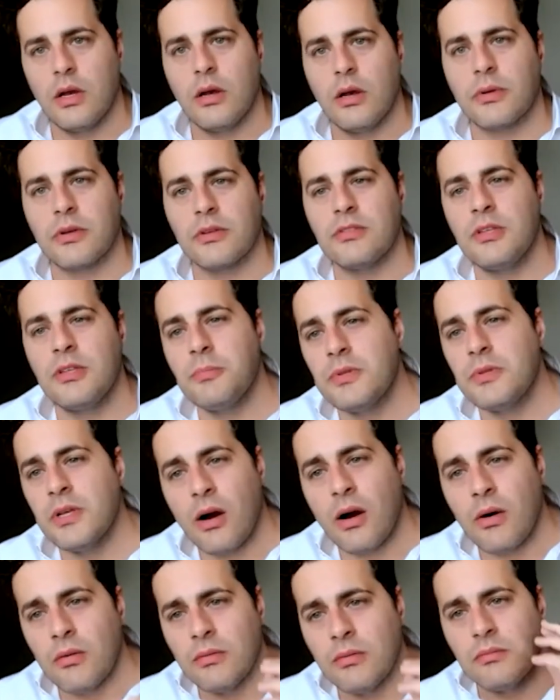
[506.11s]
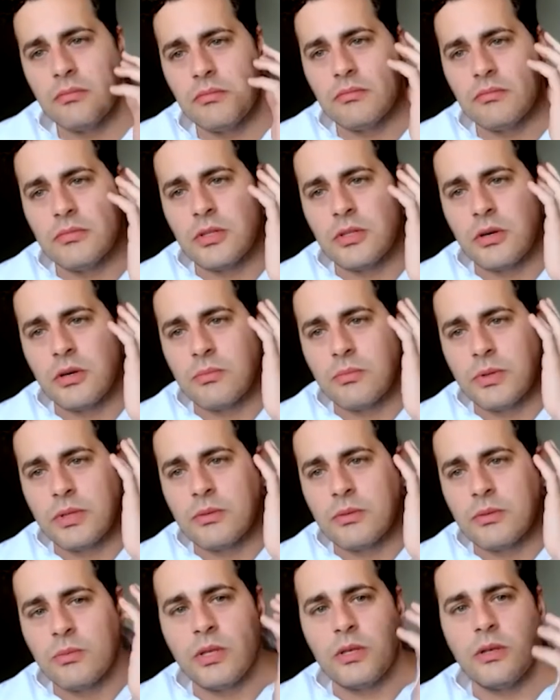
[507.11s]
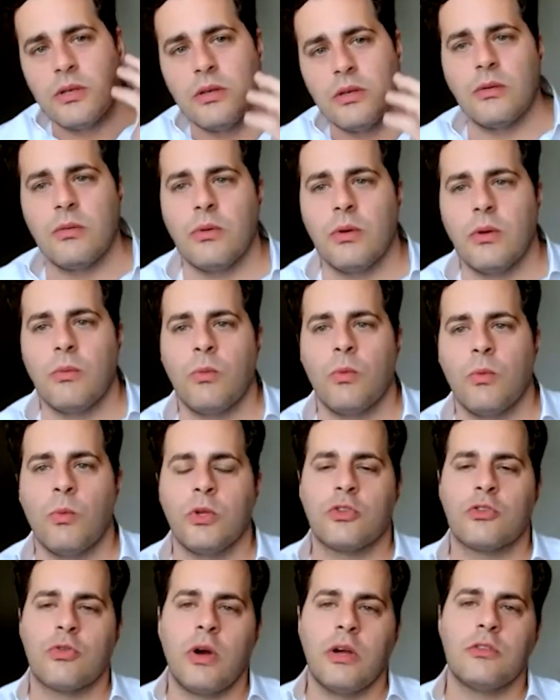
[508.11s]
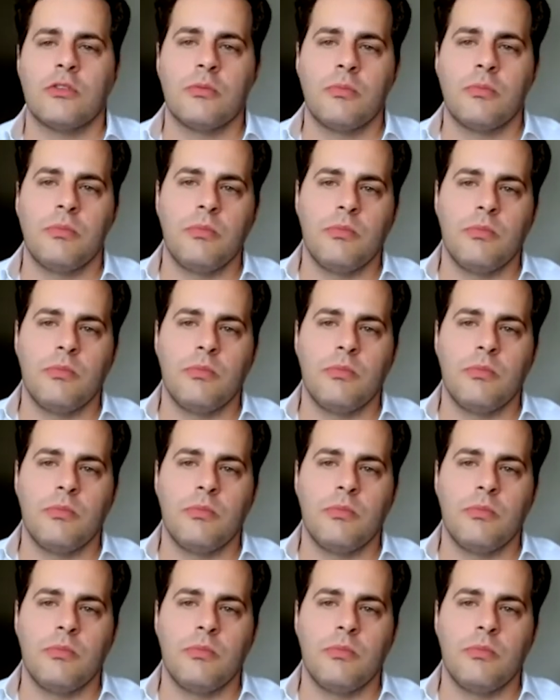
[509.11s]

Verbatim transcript: Because deep down, you know, we, we, try to,